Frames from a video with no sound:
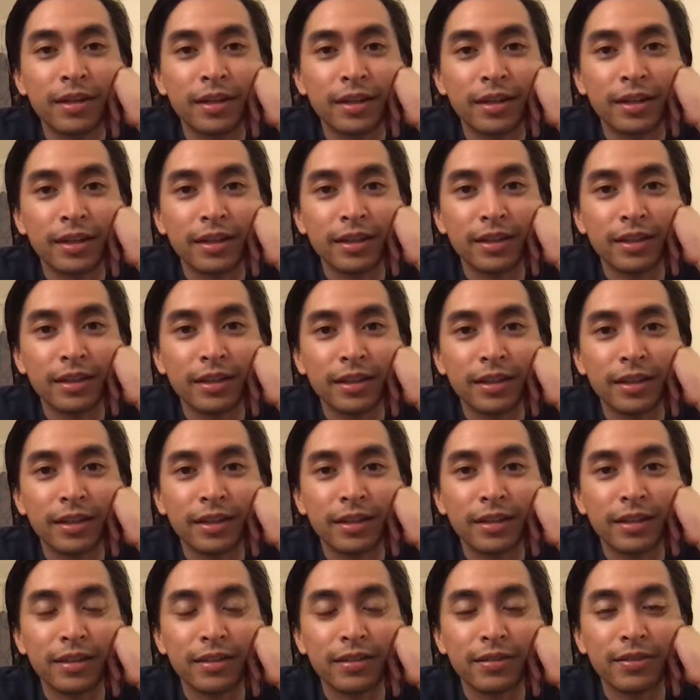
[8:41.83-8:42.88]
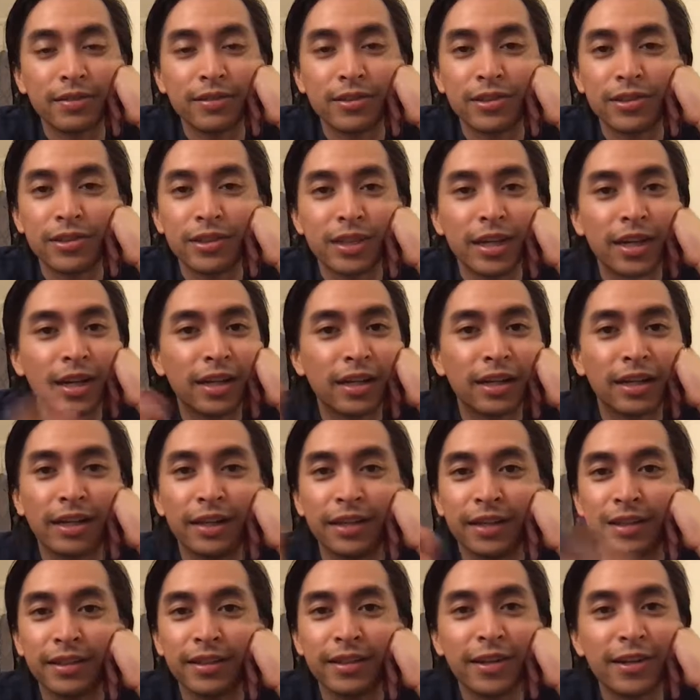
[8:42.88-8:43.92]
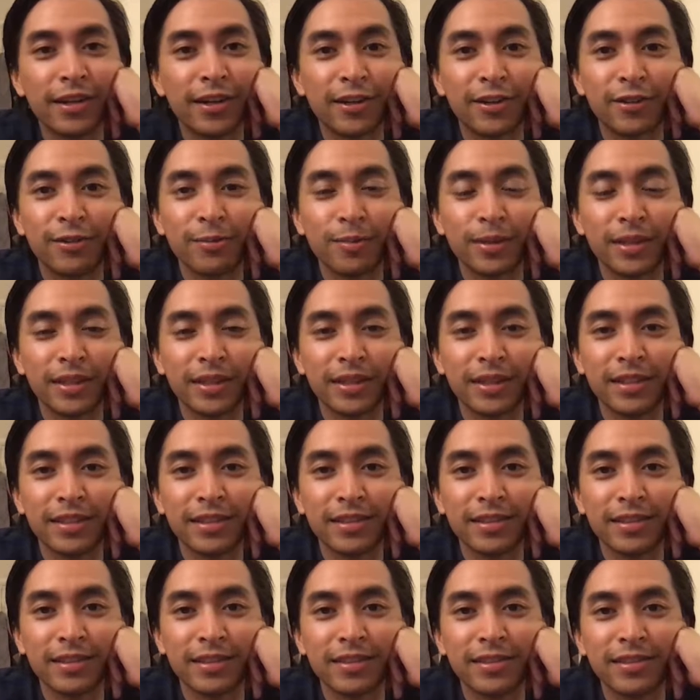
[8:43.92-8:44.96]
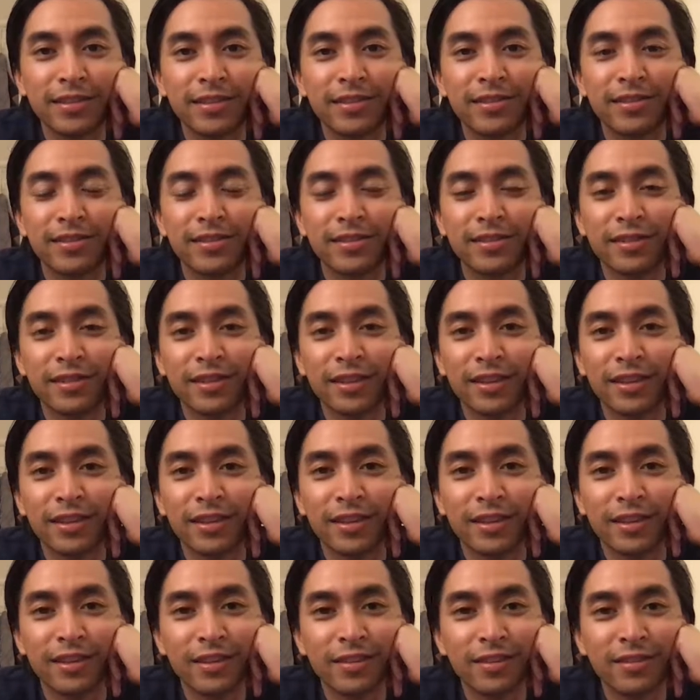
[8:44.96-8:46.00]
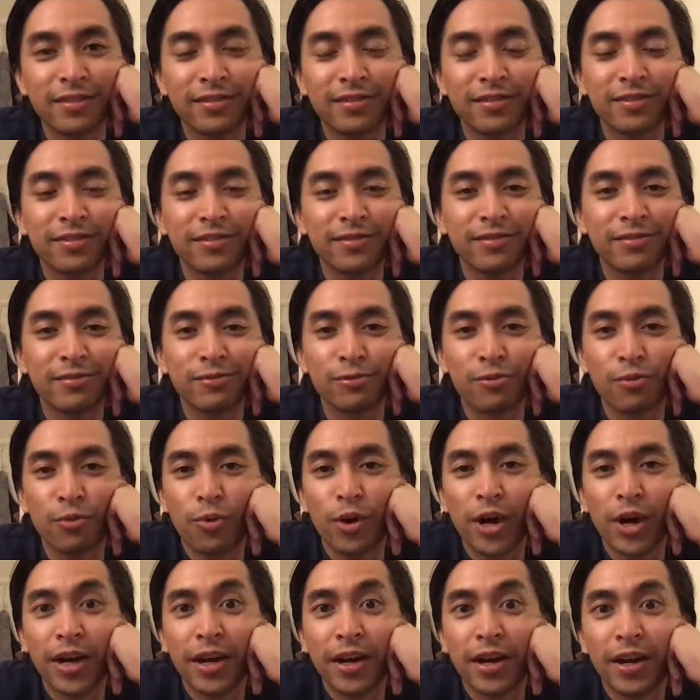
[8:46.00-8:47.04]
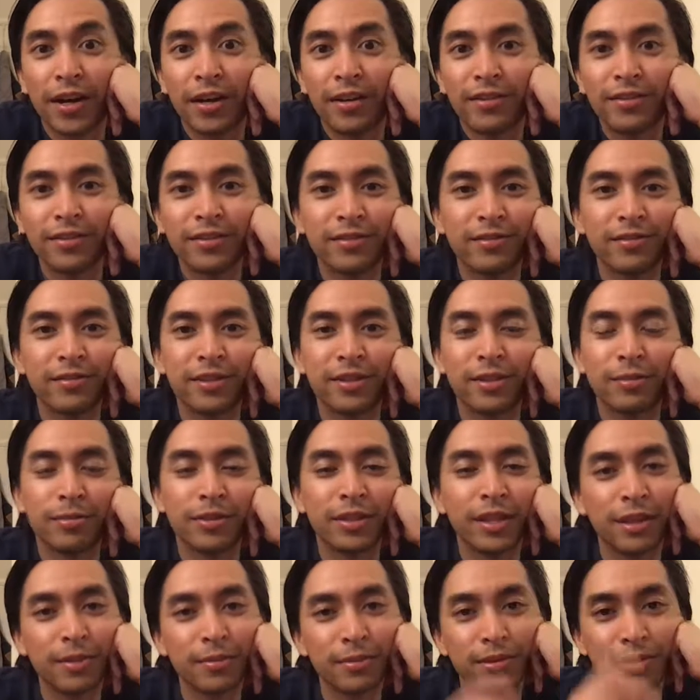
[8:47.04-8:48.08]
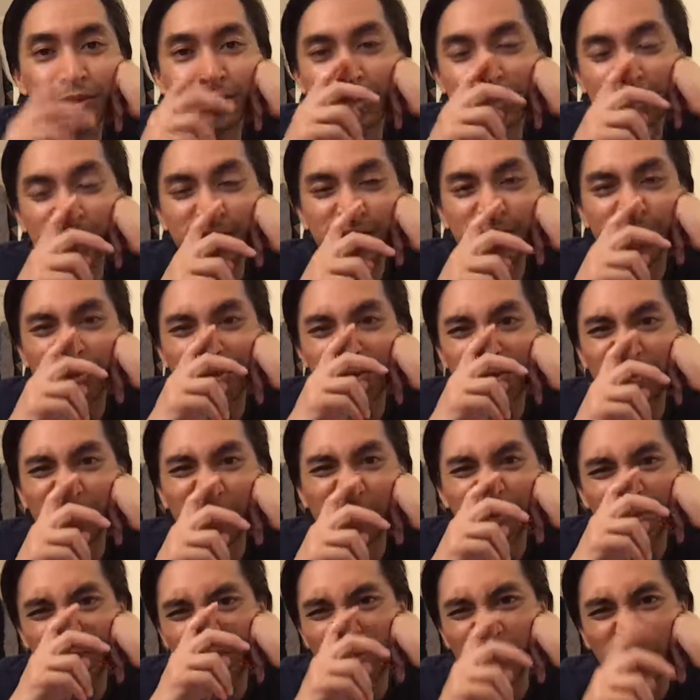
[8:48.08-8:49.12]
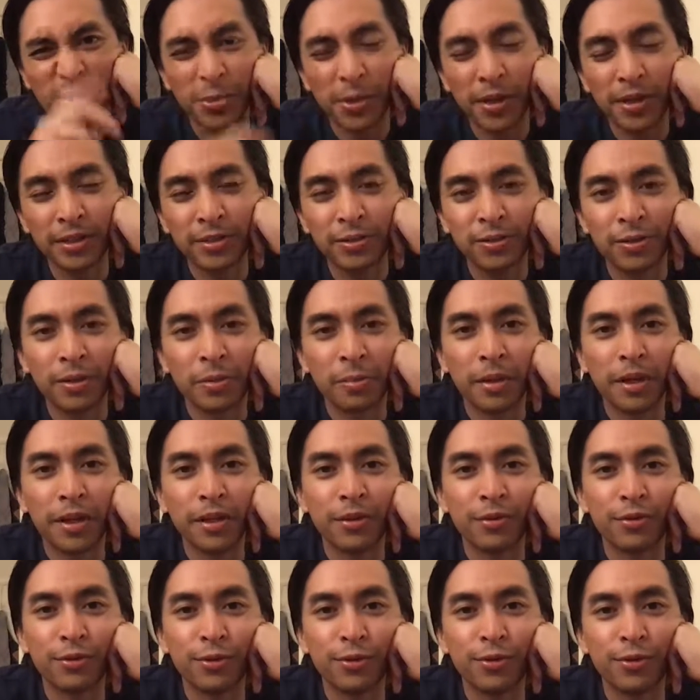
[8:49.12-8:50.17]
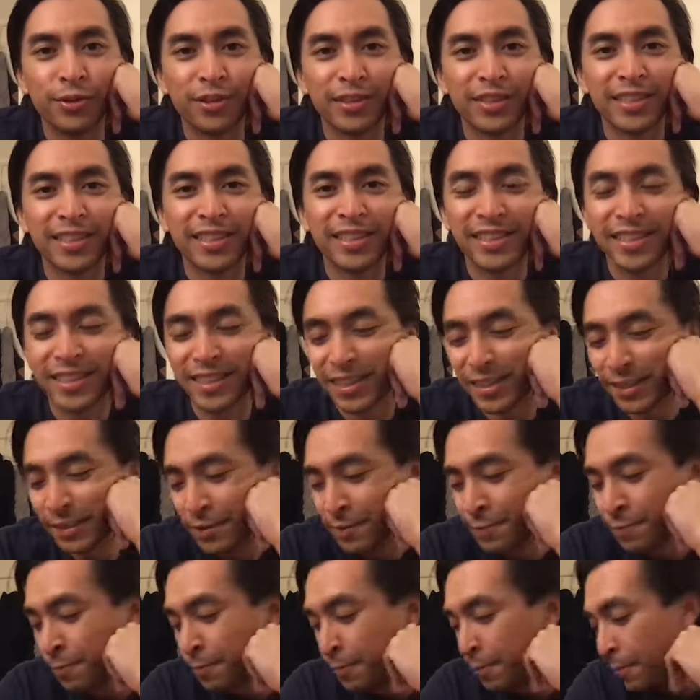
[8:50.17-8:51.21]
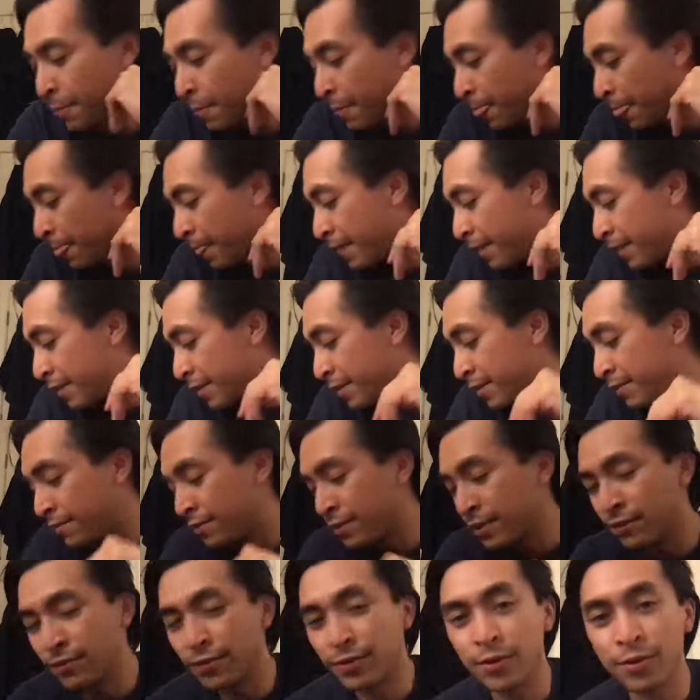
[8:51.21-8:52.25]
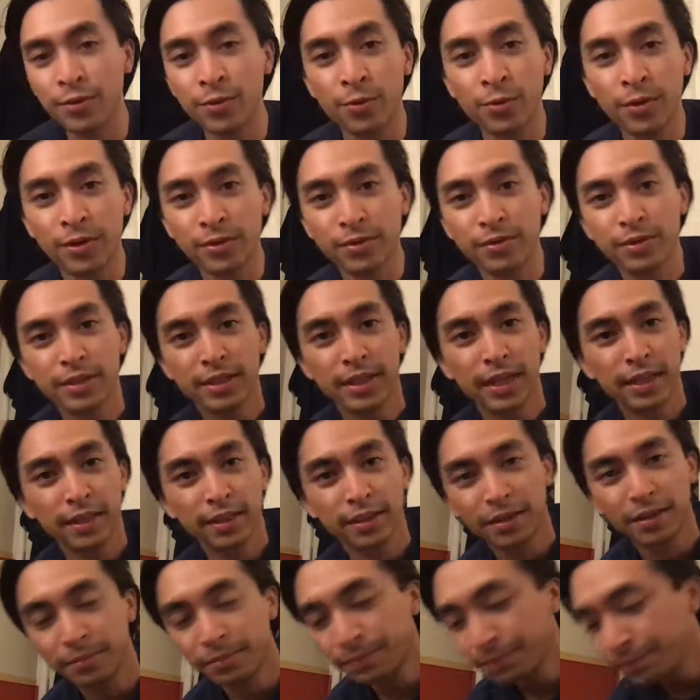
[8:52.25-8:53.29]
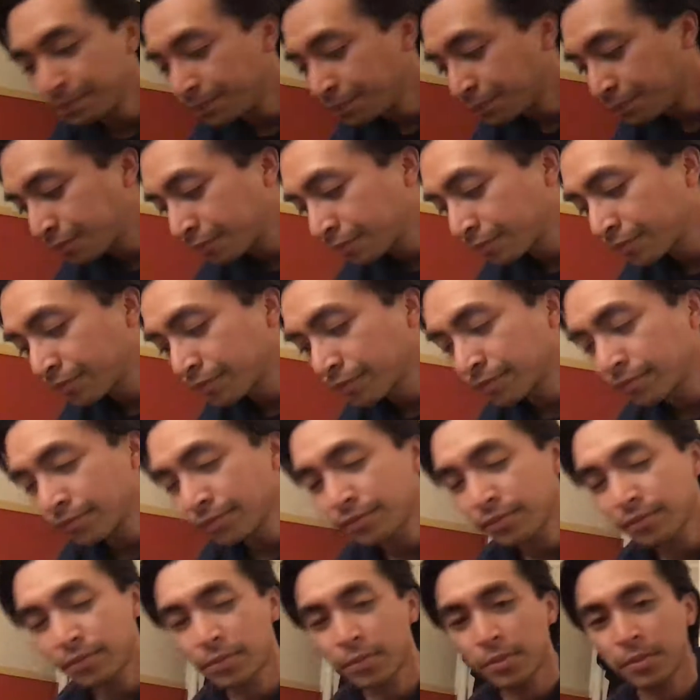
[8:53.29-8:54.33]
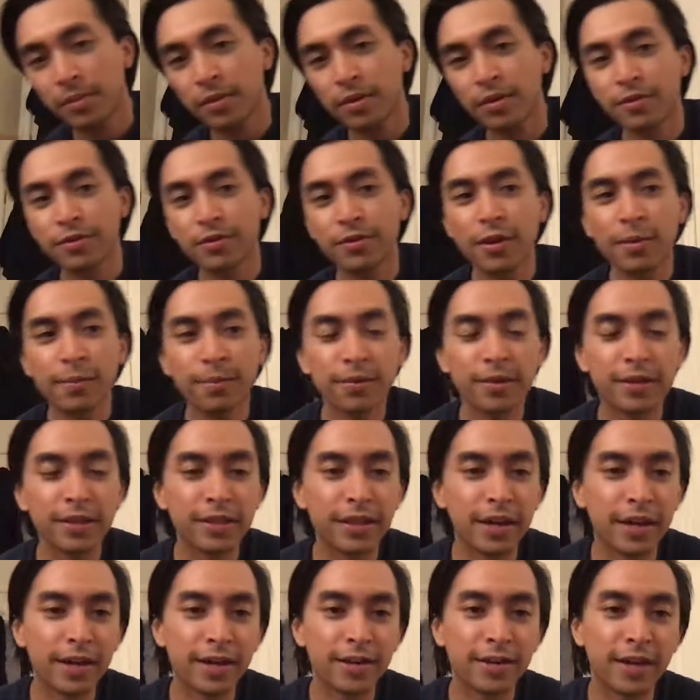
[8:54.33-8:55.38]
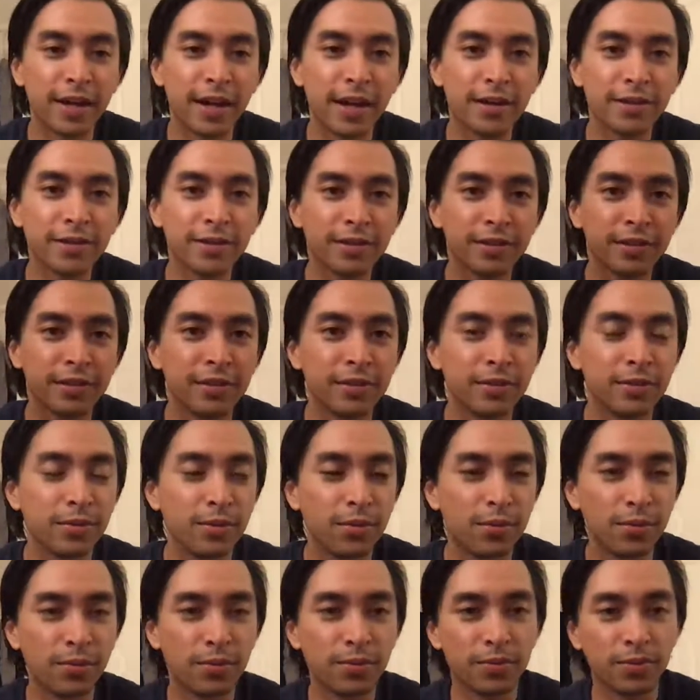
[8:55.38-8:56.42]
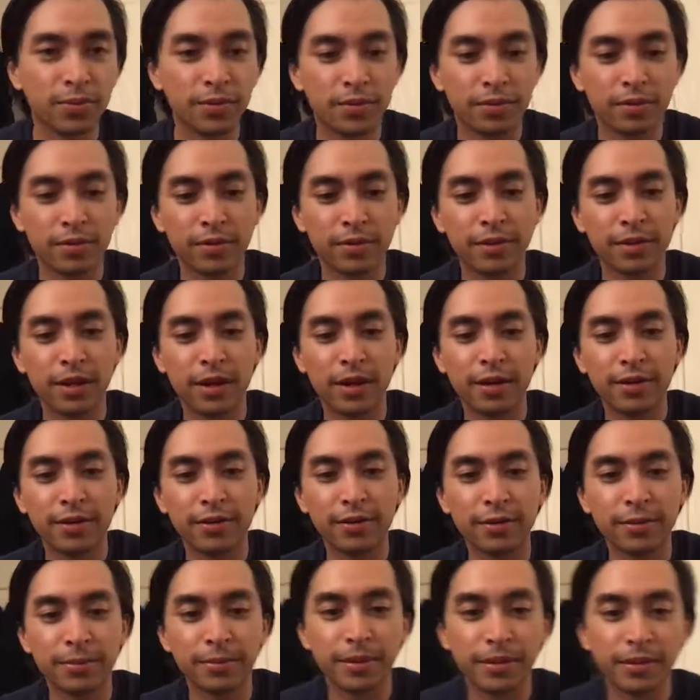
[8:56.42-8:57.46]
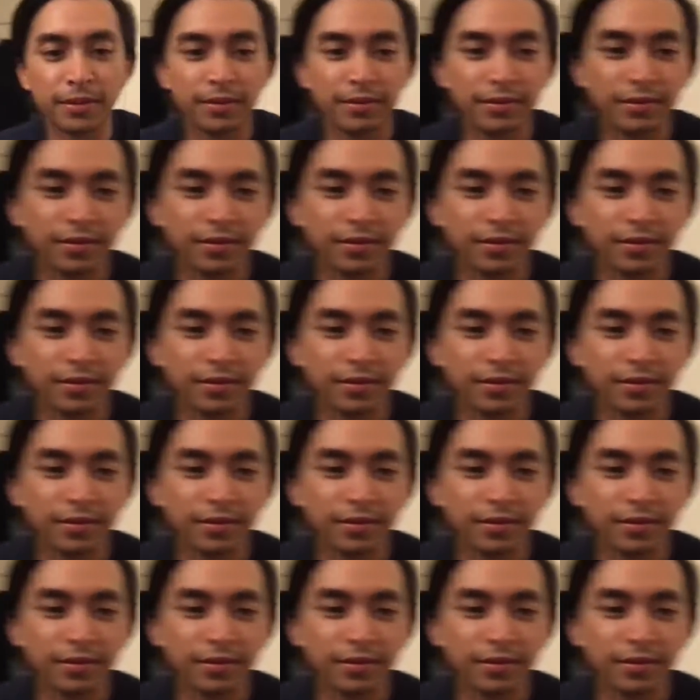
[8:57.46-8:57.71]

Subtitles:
and then just kind of let it go because why not? Sometimes you just don't want to obey the rules, even if you're the one who set them. So I'm pretty tired. I actually got home and